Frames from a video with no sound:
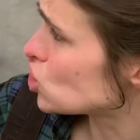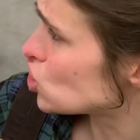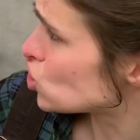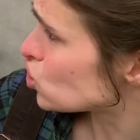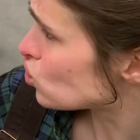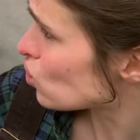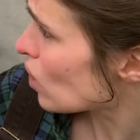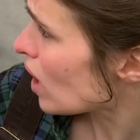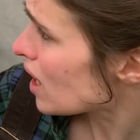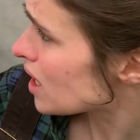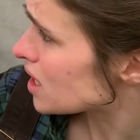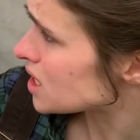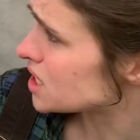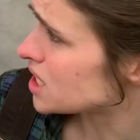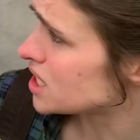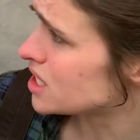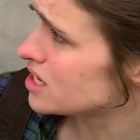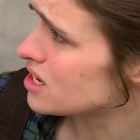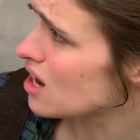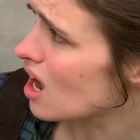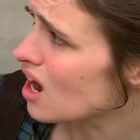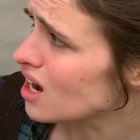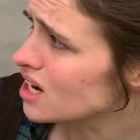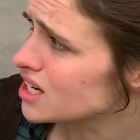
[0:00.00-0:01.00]
truck to
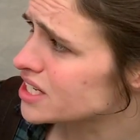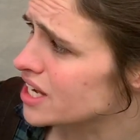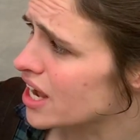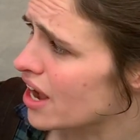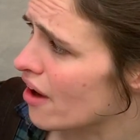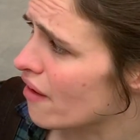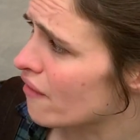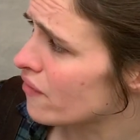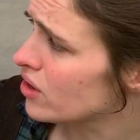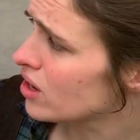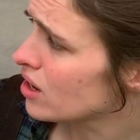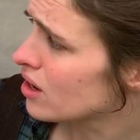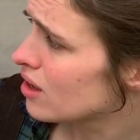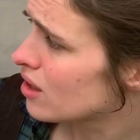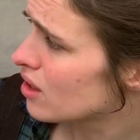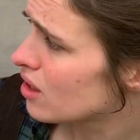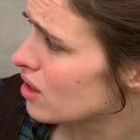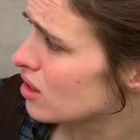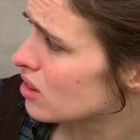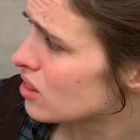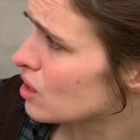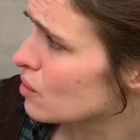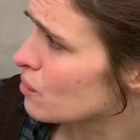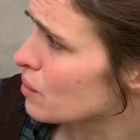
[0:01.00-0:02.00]
knock down
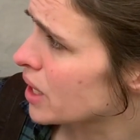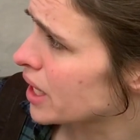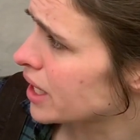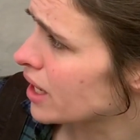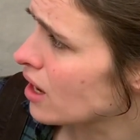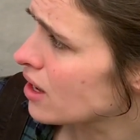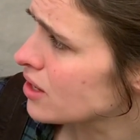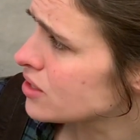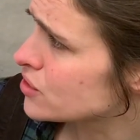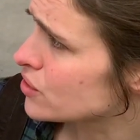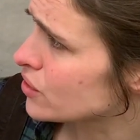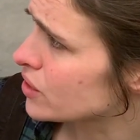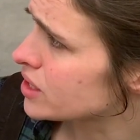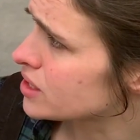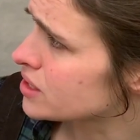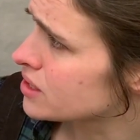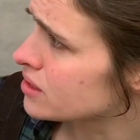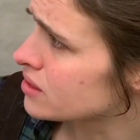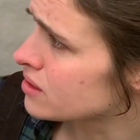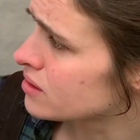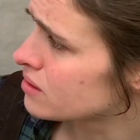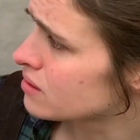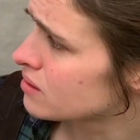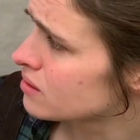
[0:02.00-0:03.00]
the rhinoceros.
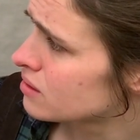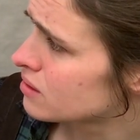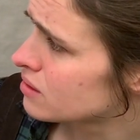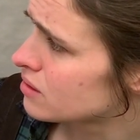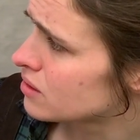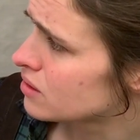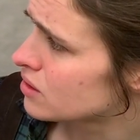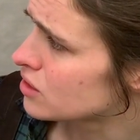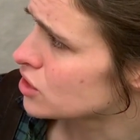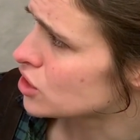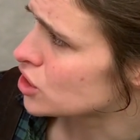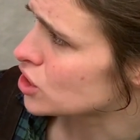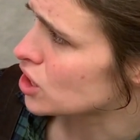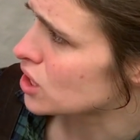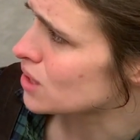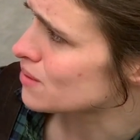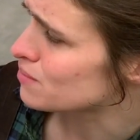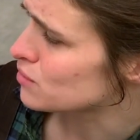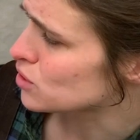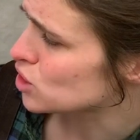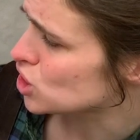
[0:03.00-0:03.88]
Some